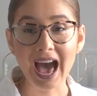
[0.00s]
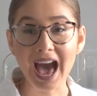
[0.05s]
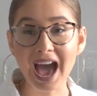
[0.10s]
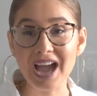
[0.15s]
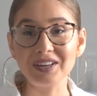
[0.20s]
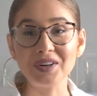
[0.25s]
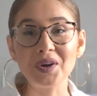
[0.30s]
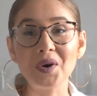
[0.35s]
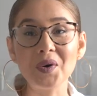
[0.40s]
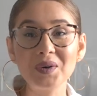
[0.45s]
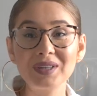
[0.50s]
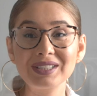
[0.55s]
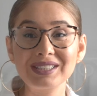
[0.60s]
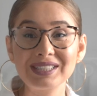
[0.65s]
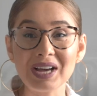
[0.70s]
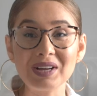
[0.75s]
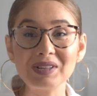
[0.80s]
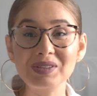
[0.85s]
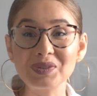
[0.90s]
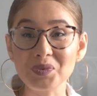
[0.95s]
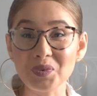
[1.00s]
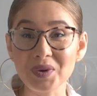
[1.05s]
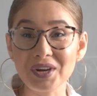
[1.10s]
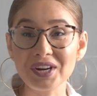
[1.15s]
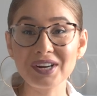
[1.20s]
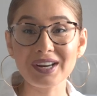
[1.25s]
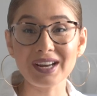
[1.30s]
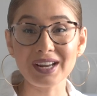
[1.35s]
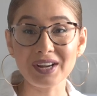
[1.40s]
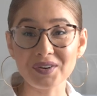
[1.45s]
I know it sounds
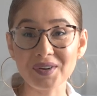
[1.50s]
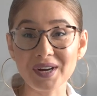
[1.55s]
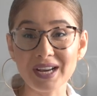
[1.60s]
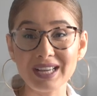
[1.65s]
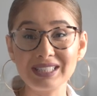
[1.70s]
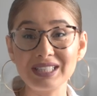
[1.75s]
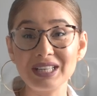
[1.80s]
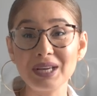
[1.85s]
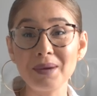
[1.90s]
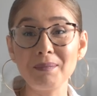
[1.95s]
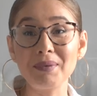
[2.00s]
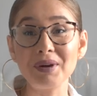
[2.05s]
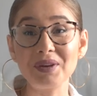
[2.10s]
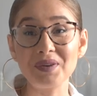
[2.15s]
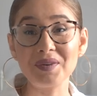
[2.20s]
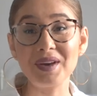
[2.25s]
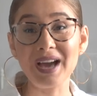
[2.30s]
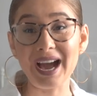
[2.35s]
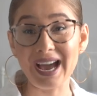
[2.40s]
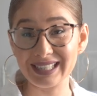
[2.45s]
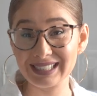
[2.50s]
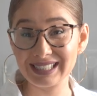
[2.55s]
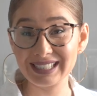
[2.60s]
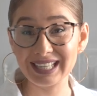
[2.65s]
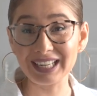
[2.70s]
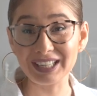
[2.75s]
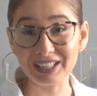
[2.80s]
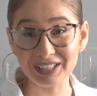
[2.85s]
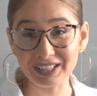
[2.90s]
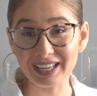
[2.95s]
weird and crazy, but you guys
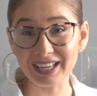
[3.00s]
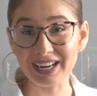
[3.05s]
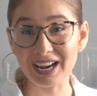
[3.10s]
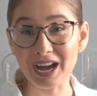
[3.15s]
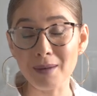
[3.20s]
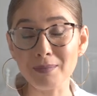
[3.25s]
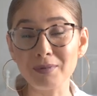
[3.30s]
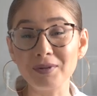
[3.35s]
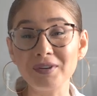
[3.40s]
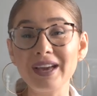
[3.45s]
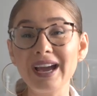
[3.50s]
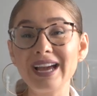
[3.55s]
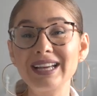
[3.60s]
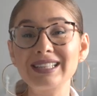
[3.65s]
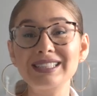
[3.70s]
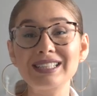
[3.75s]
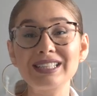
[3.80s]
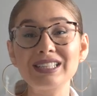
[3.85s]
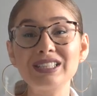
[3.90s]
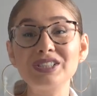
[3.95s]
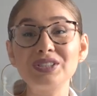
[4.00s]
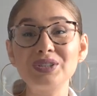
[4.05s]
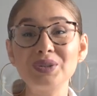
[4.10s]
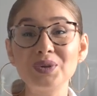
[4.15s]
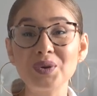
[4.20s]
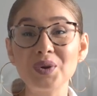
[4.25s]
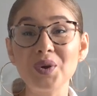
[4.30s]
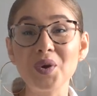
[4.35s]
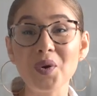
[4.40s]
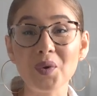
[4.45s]
can look it up. You guys can do
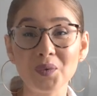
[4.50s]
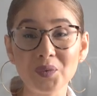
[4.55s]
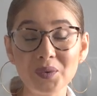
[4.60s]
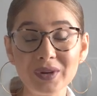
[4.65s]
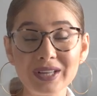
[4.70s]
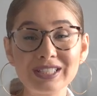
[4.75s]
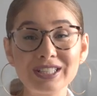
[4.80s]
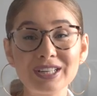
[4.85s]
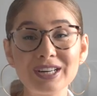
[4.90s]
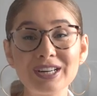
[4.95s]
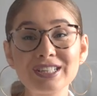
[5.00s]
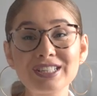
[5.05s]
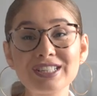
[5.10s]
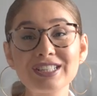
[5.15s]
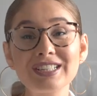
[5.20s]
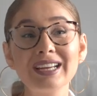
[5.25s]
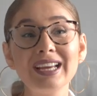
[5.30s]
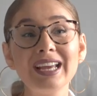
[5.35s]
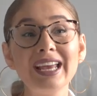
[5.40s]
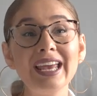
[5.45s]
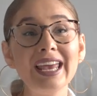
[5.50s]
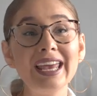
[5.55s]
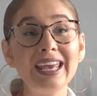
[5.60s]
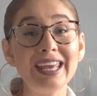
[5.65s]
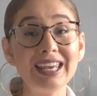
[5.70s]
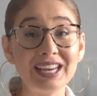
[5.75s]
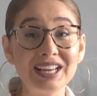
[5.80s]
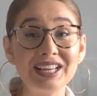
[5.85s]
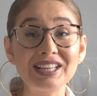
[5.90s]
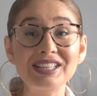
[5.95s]
your own research.
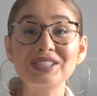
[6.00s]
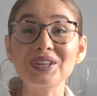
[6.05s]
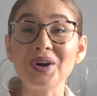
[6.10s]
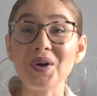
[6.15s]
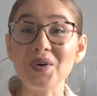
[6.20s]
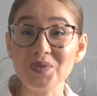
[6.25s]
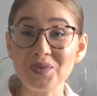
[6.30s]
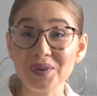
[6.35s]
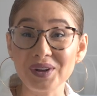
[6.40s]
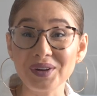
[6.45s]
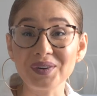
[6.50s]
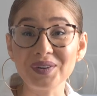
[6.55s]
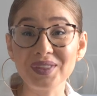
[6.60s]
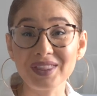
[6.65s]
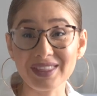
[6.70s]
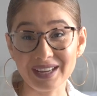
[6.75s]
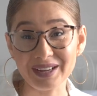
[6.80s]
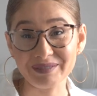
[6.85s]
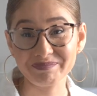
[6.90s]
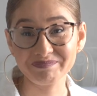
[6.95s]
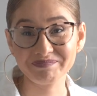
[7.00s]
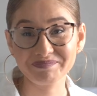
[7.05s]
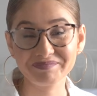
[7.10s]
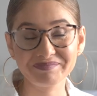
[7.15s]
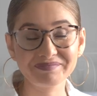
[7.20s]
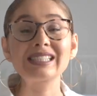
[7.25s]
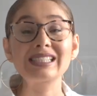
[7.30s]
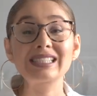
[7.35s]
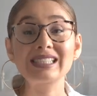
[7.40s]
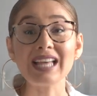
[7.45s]
It is a real thing.
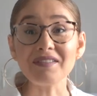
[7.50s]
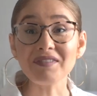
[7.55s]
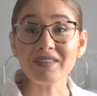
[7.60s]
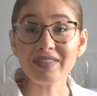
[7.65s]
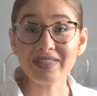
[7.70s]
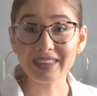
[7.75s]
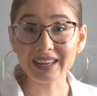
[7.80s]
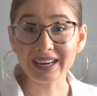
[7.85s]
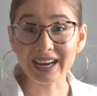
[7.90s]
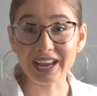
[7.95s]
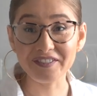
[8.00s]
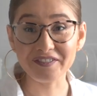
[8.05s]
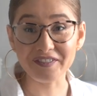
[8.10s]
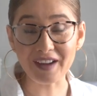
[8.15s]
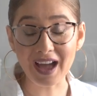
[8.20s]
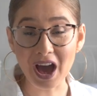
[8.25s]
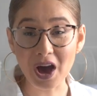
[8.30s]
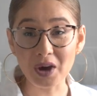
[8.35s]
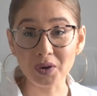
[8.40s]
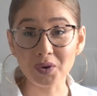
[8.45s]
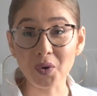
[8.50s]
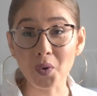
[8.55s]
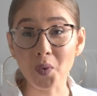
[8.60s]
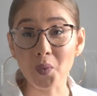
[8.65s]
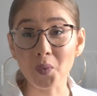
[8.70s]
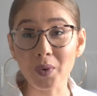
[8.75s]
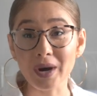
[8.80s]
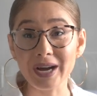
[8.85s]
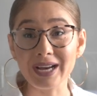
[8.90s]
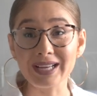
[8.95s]
The seventh thing I found
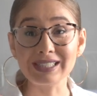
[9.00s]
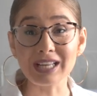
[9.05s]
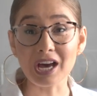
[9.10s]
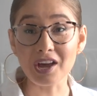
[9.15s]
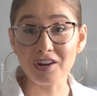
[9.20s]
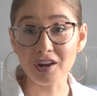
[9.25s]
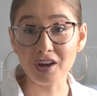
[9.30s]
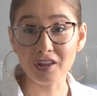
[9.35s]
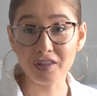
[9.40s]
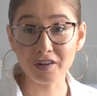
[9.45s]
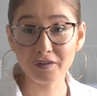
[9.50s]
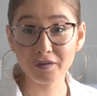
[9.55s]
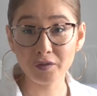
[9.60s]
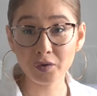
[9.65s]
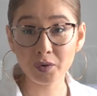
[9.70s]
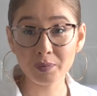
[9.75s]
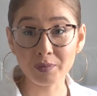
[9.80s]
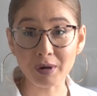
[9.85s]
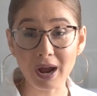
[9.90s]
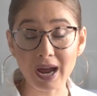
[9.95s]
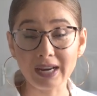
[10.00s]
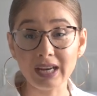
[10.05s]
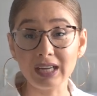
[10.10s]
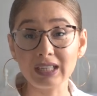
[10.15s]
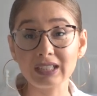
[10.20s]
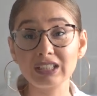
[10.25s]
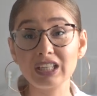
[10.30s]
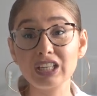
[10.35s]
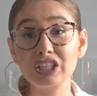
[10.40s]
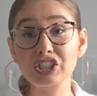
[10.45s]
was another food
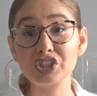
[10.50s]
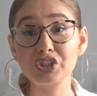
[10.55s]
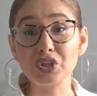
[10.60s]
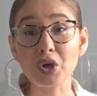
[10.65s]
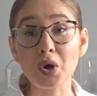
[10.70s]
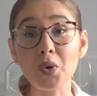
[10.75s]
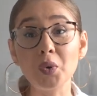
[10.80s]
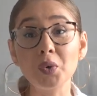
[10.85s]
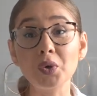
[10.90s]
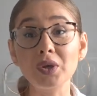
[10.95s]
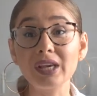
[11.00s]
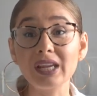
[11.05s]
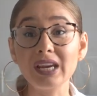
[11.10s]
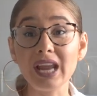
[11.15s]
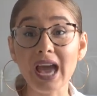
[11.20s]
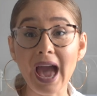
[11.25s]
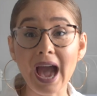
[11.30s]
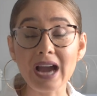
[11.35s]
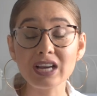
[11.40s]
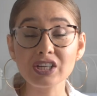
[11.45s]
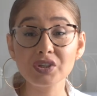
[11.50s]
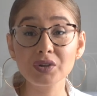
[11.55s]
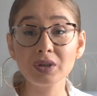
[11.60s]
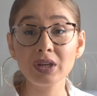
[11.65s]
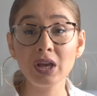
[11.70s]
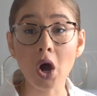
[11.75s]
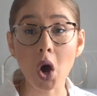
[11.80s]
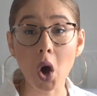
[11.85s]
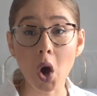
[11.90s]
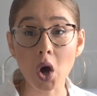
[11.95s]
product. So you can
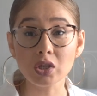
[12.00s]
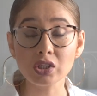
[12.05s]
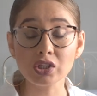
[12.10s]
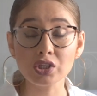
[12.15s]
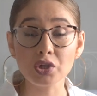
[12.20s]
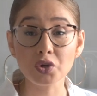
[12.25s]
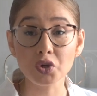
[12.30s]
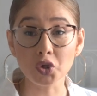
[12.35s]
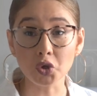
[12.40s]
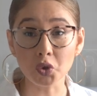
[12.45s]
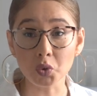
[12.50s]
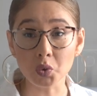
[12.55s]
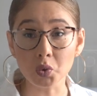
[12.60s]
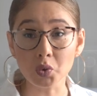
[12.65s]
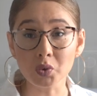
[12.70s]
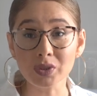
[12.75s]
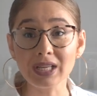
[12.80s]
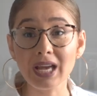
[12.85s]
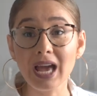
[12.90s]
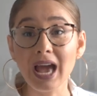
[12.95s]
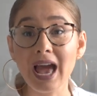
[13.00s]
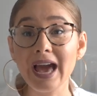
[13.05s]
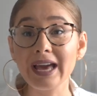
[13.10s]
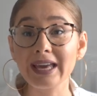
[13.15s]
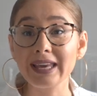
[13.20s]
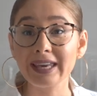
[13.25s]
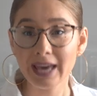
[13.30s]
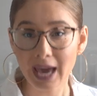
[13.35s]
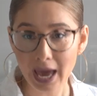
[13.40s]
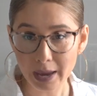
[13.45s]
actually also use
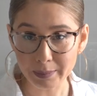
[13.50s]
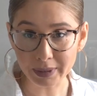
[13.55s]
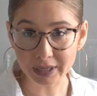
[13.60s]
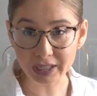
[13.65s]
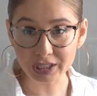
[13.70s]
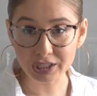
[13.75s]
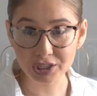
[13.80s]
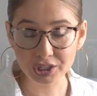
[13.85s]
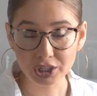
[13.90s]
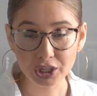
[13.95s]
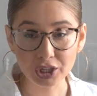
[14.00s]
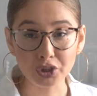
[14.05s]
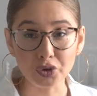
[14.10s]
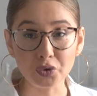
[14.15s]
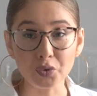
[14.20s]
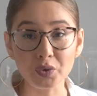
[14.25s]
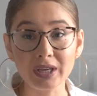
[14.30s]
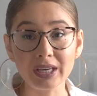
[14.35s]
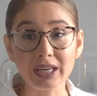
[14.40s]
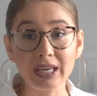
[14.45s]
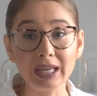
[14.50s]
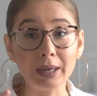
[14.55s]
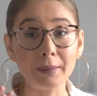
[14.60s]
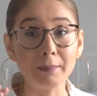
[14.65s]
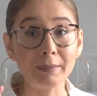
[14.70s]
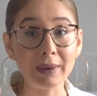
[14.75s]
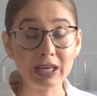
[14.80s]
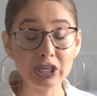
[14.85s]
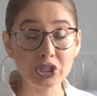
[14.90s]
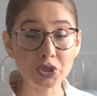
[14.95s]
cabbage. You
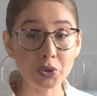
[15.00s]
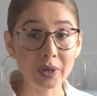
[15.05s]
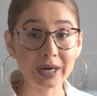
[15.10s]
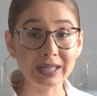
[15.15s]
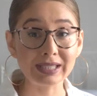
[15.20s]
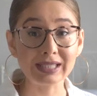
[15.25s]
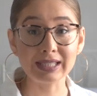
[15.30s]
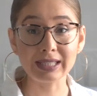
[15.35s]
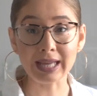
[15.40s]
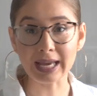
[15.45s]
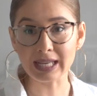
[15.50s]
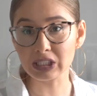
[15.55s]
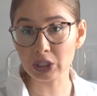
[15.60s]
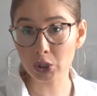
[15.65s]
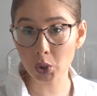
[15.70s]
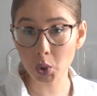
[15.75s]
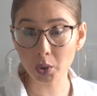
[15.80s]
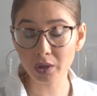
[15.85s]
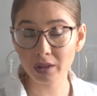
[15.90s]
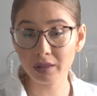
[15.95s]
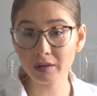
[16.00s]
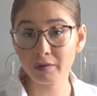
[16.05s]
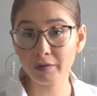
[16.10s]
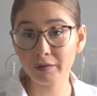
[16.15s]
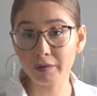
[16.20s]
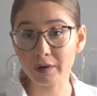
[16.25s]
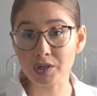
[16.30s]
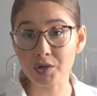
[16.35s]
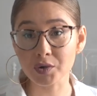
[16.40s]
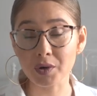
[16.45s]
can make sure it's nice and cold in the
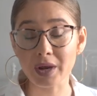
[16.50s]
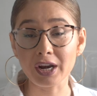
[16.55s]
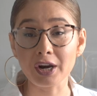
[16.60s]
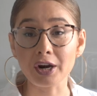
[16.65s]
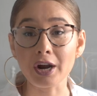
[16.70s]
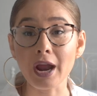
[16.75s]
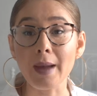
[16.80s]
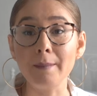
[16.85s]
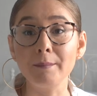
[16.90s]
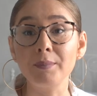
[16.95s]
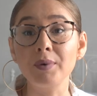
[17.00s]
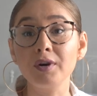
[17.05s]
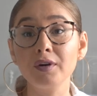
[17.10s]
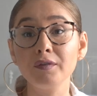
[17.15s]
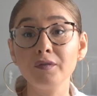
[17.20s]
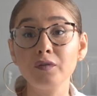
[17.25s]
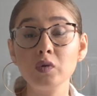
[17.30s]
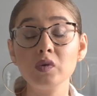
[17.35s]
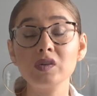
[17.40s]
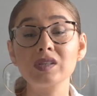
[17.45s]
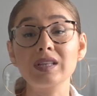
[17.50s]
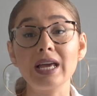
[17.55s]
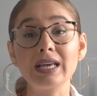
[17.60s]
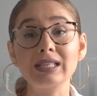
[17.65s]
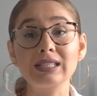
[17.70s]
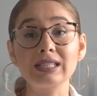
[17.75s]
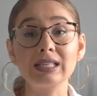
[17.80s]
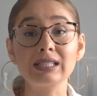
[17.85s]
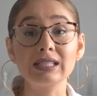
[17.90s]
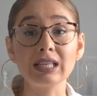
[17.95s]
refrigerator and put a few
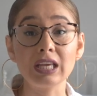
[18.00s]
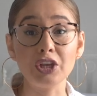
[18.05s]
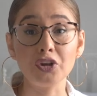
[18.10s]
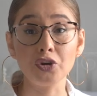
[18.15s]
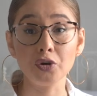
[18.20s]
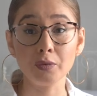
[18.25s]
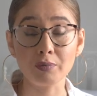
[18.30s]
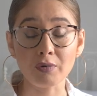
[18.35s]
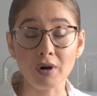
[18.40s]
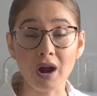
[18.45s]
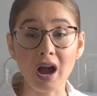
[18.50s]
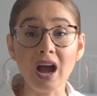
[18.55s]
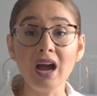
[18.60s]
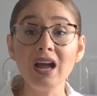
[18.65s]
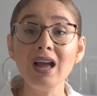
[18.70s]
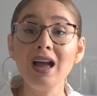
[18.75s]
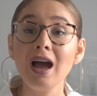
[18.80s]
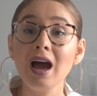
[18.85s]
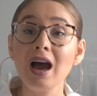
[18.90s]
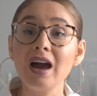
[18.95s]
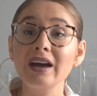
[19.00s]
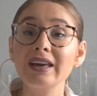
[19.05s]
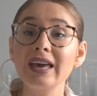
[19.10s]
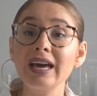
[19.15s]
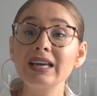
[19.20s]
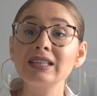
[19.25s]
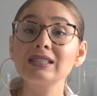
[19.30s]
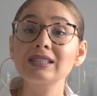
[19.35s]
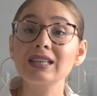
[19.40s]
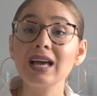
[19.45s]
slices in your bra,
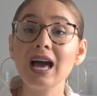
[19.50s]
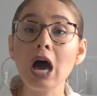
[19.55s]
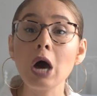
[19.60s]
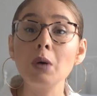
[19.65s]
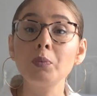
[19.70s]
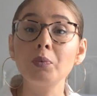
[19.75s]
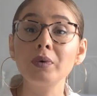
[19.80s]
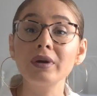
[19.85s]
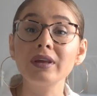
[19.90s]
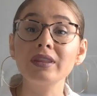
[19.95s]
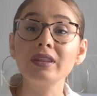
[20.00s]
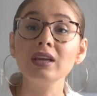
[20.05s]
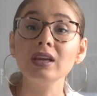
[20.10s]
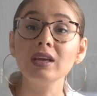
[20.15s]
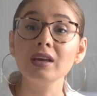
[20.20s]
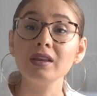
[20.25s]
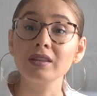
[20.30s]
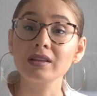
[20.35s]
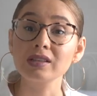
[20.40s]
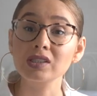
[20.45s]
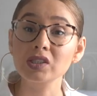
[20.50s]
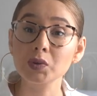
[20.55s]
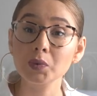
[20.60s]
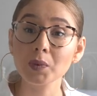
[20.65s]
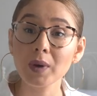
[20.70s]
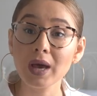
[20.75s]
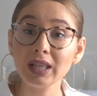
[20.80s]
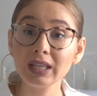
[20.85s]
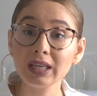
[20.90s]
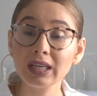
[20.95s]
again, to help with the
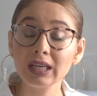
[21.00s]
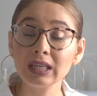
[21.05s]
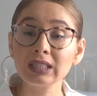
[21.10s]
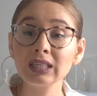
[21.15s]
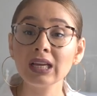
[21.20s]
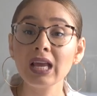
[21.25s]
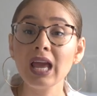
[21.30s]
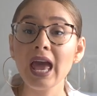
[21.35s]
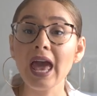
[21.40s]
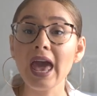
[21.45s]
swelling